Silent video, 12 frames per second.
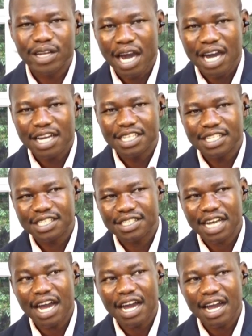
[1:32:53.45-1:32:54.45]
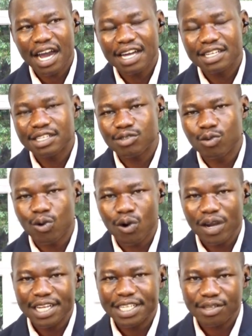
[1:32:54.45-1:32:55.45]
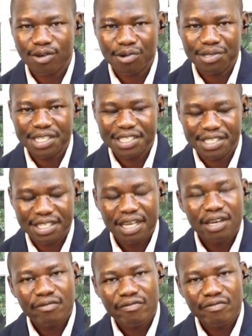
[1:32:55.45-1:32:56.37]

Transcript: It is hard to collect all these